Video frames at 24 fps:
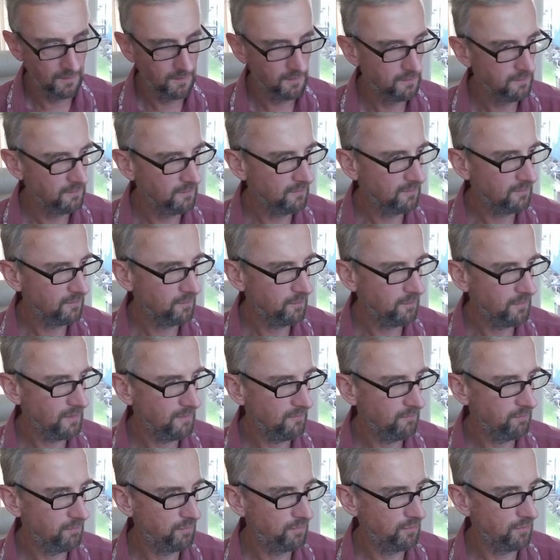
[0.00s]
just
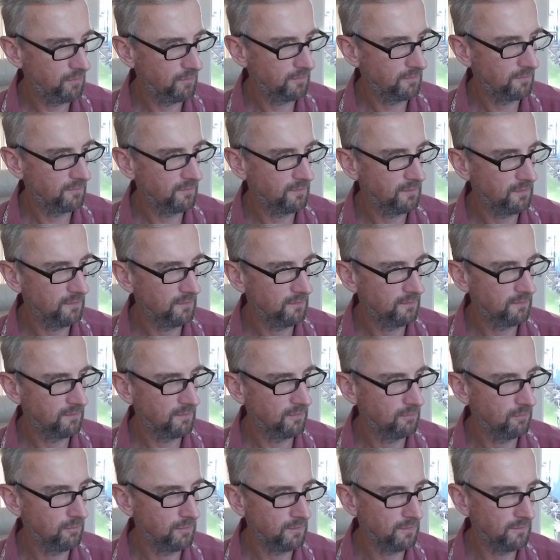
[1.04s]
mav proxy to
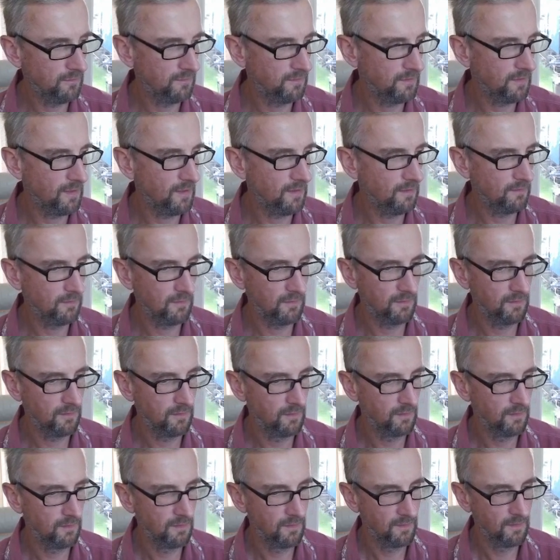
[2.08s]
reset
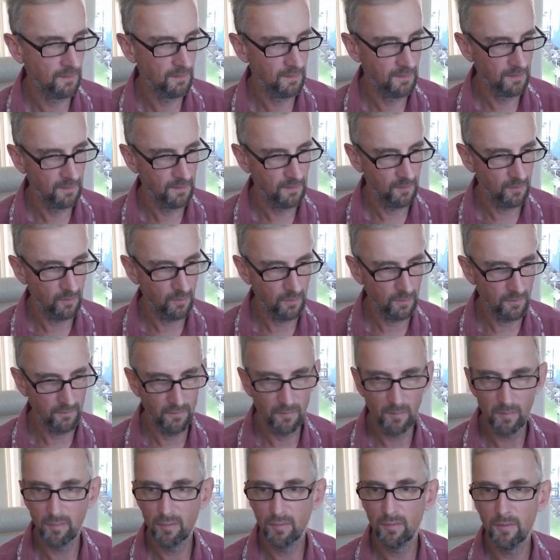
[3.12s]
all of the
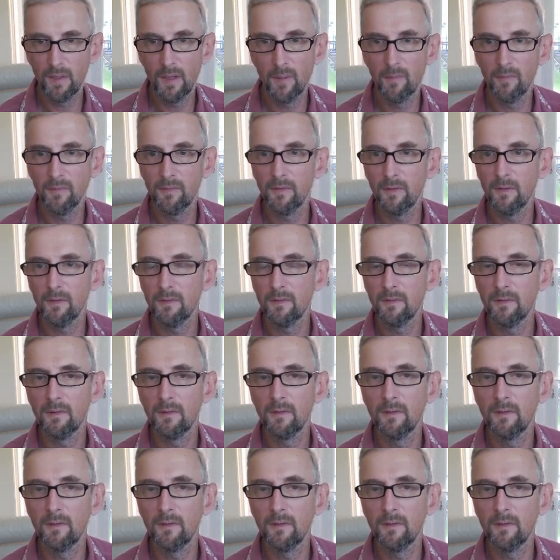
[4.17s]
parameters.